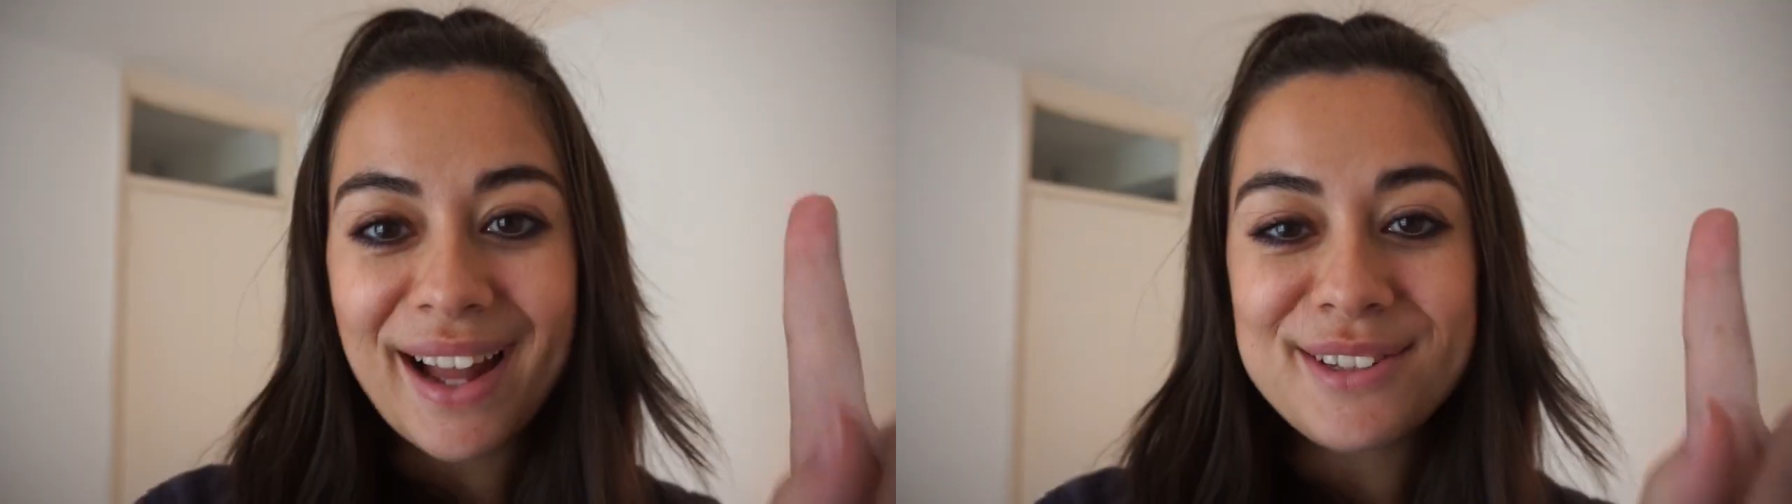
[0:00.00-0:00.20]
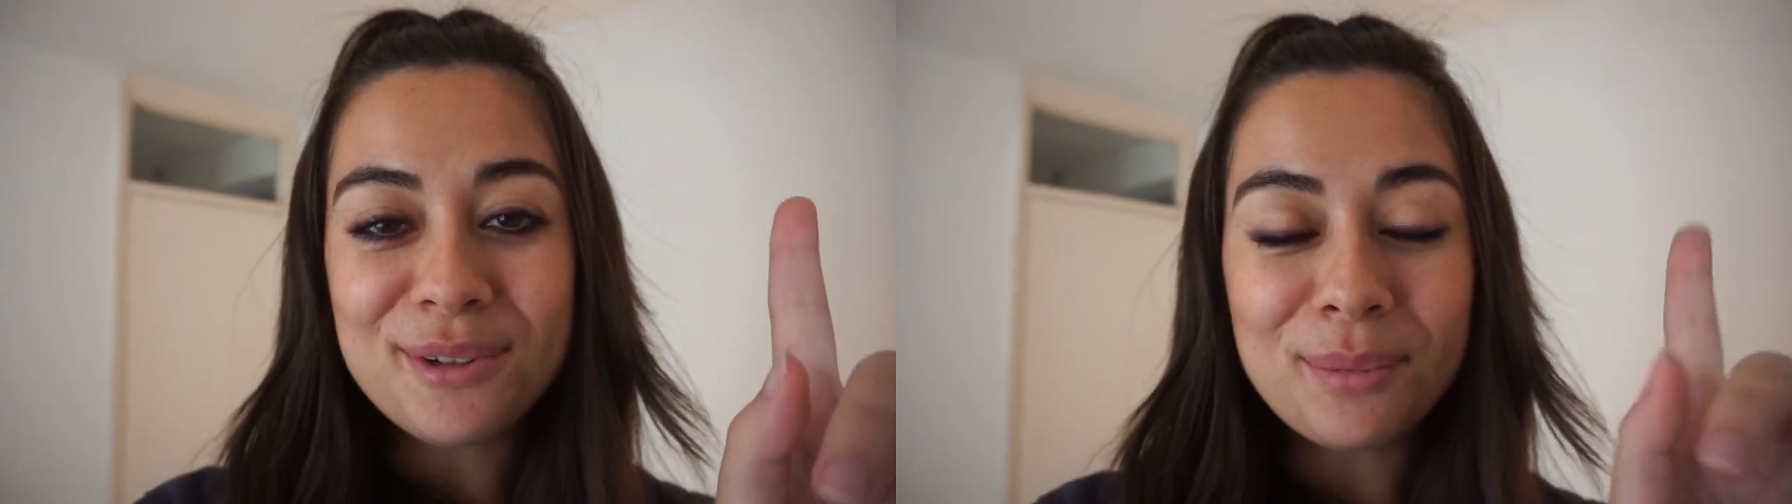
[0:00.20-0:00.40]

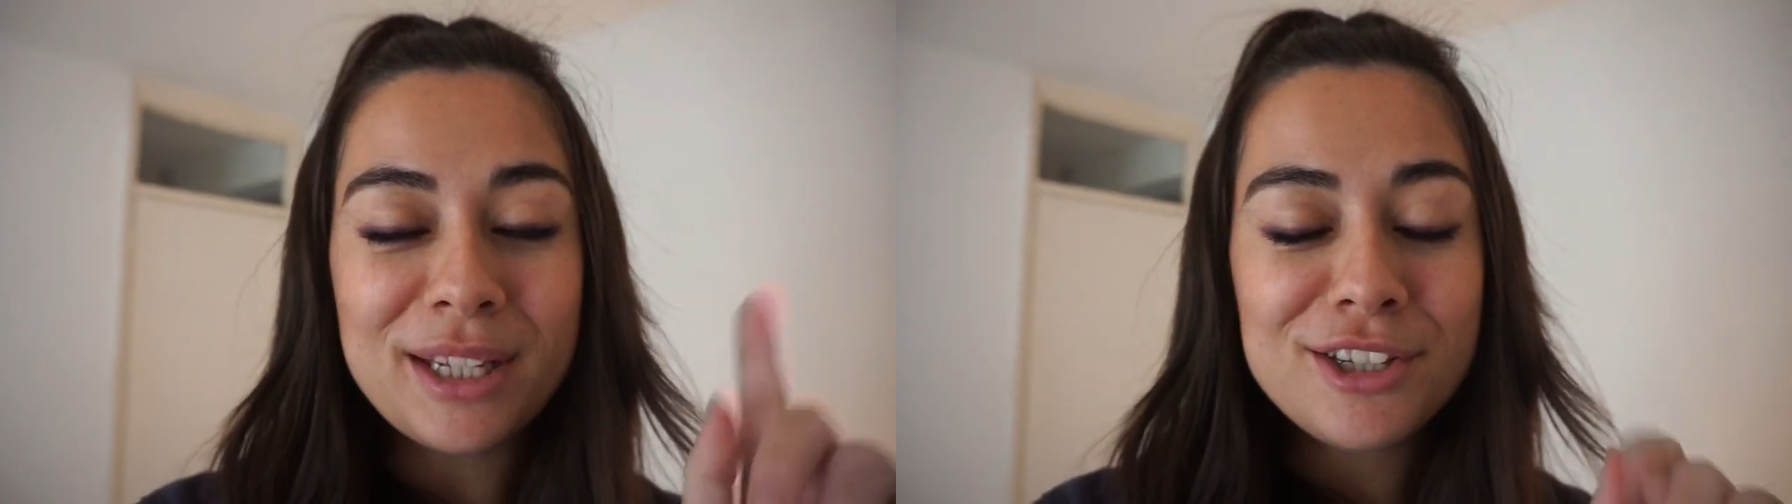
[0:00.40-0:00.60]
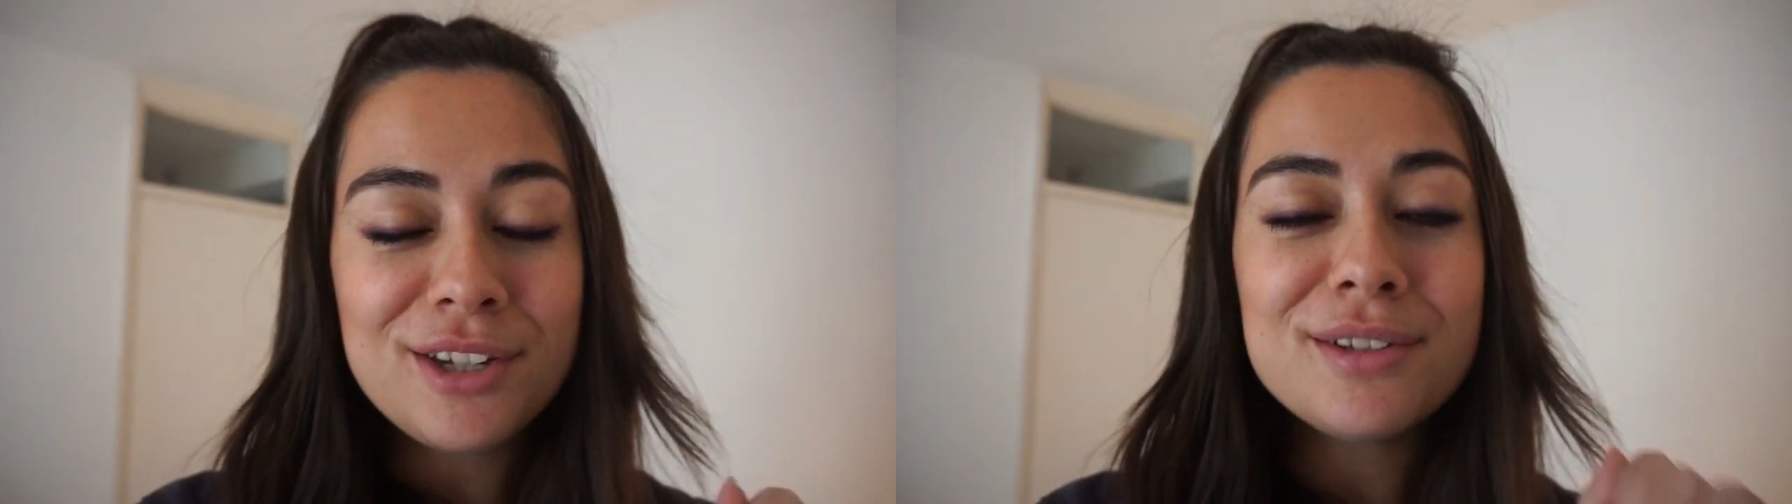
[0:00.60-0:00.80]
I do
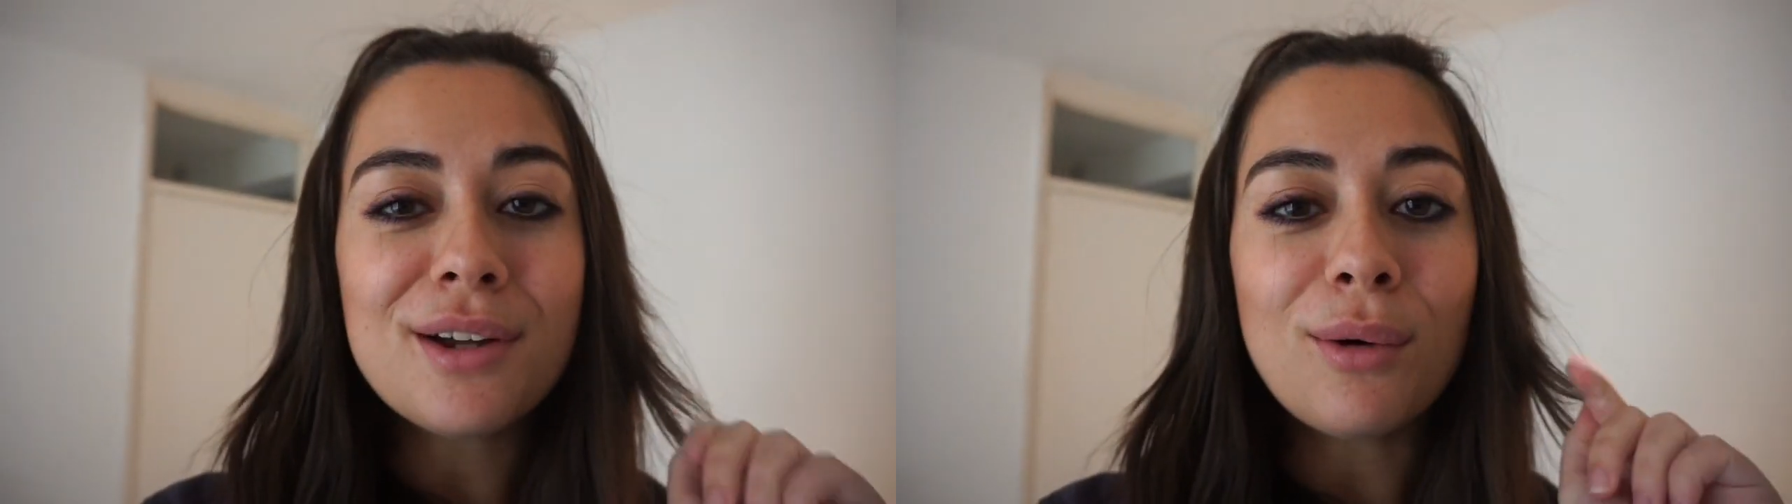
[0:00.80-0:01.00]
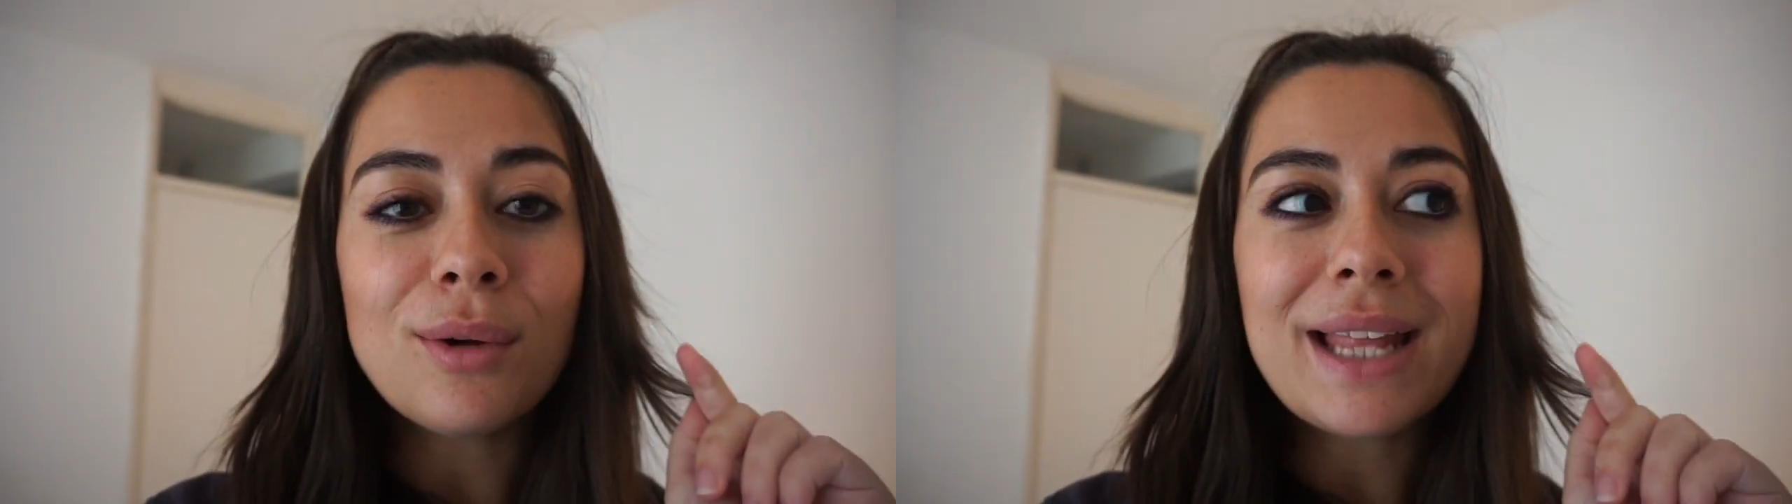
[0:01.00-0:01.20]
normally
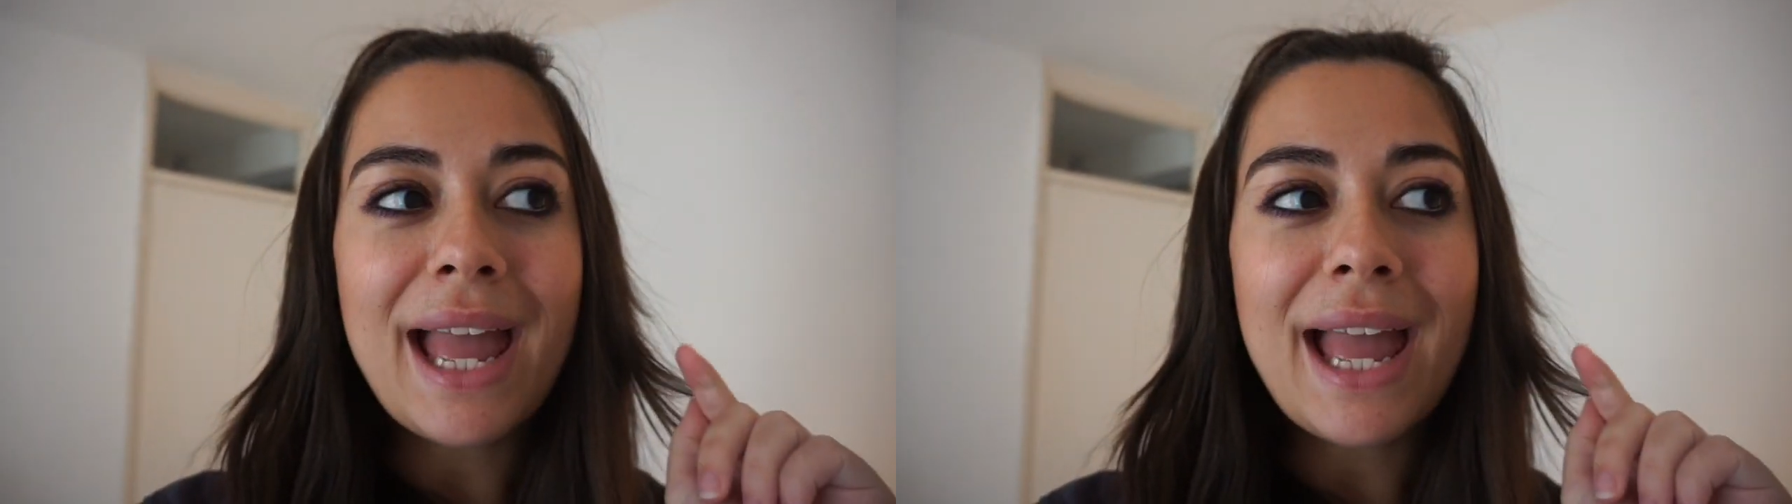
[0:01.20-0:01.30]
tutor on